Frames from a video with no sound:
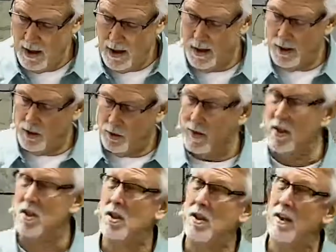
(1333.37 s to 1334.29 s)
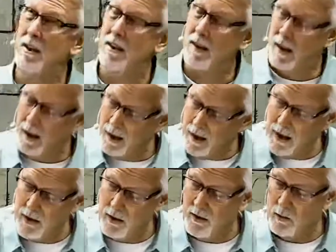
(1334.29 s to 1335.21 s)
Christians and
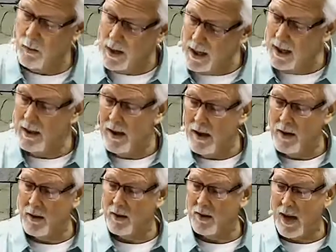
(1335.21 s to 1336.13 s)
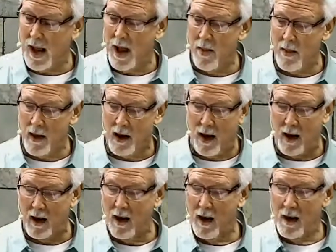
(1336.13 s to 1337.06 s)
leaders, we need to understand that
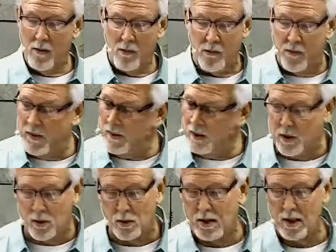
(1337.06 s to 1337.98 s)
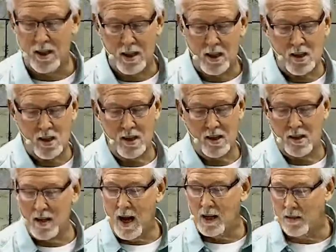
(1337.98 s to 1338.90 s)
our physical condition is
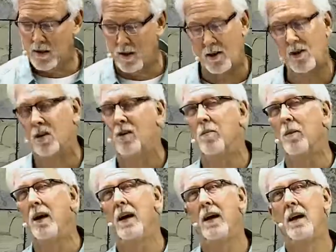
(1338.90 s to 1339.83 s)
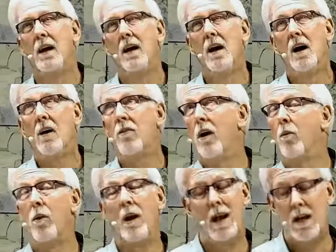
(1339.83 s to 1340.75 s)
not the determining of our
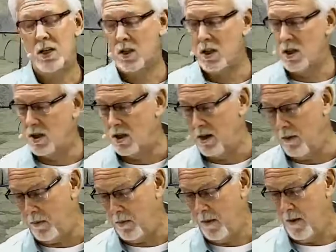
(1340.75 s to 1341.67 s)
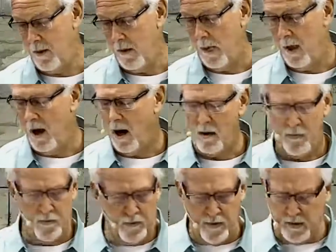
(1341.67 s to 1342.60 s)
relationship. Our
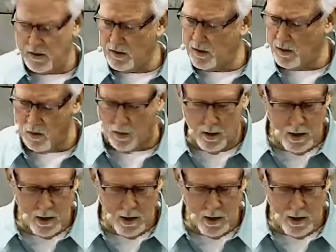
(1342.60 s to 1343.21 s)
physical